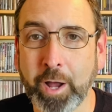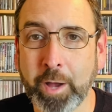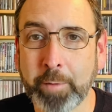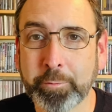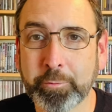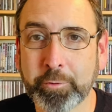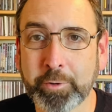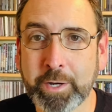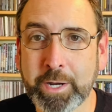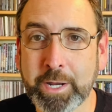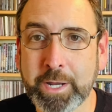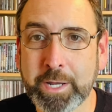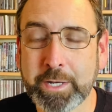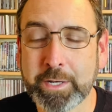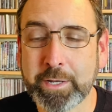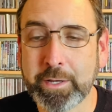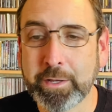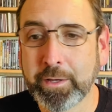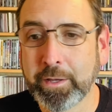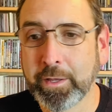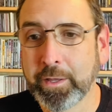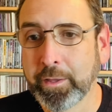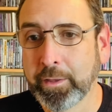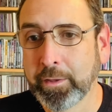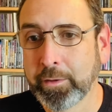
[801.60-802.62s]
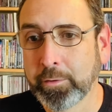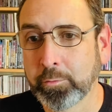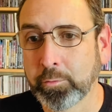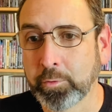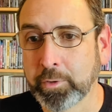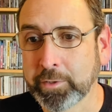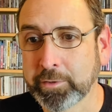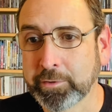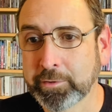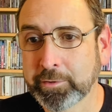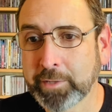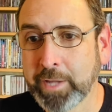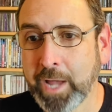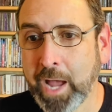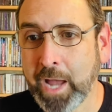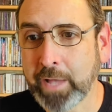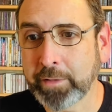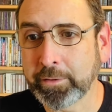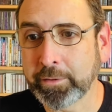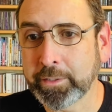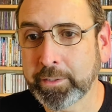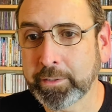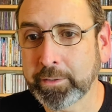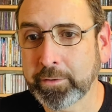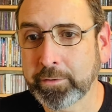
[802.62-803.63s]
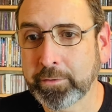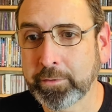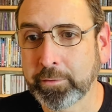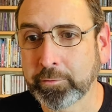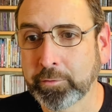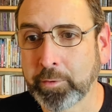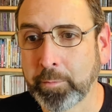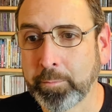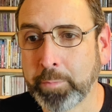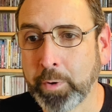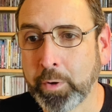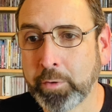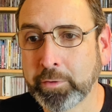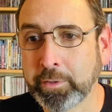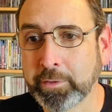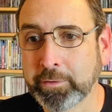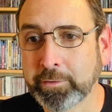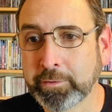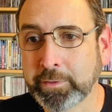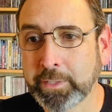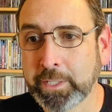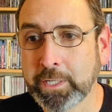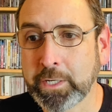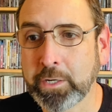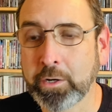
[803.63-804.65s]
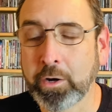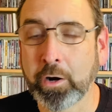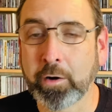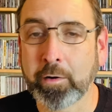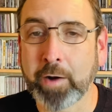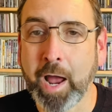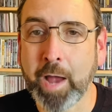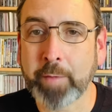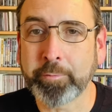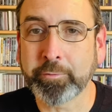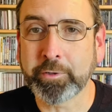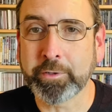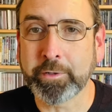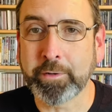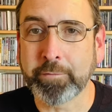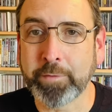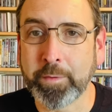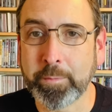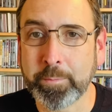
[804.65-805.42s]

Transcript: upgrade. We're in Scotland. There's a bonus CDR option of the